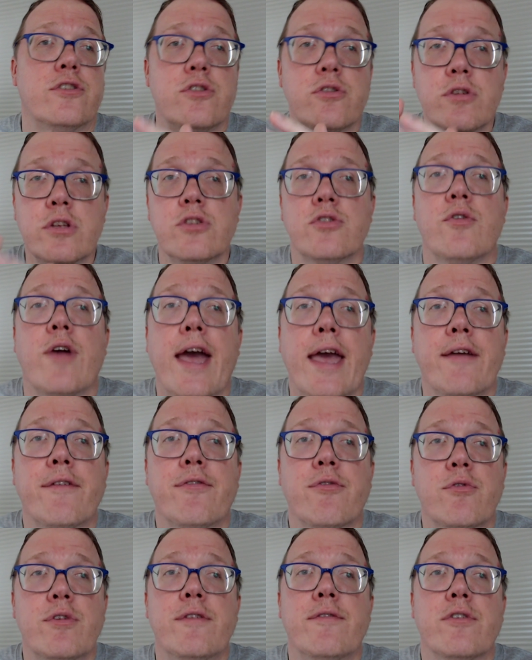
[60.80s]
You can try a
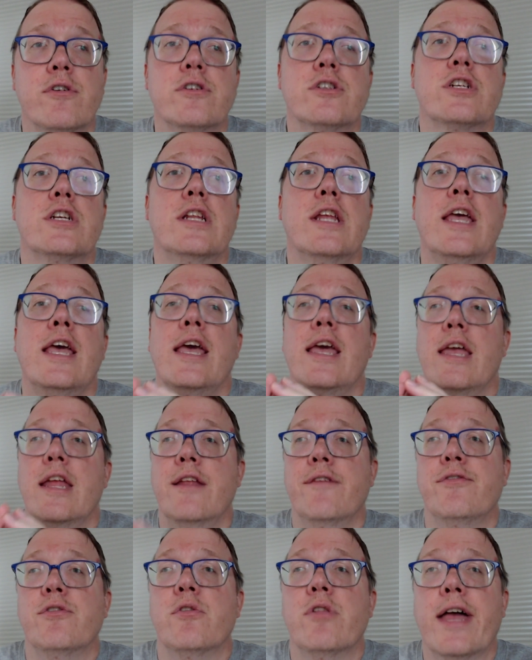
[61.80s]
free version,
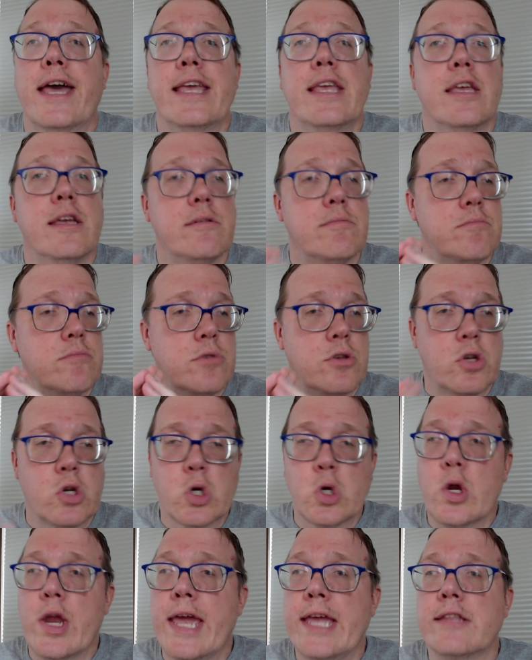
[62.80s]
and if you like it,
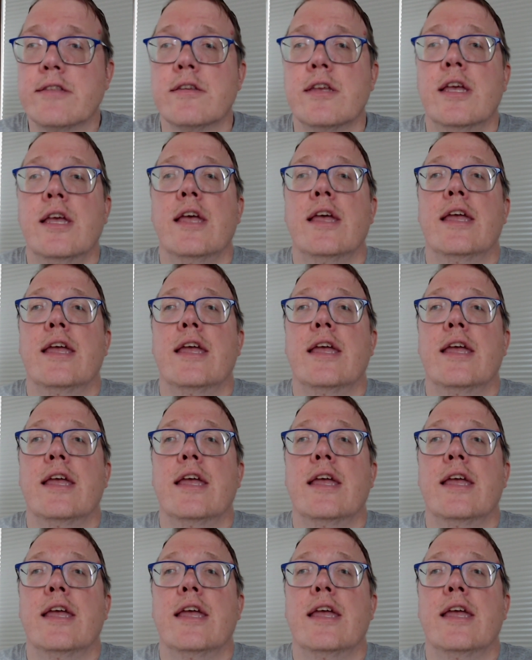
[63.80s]
great.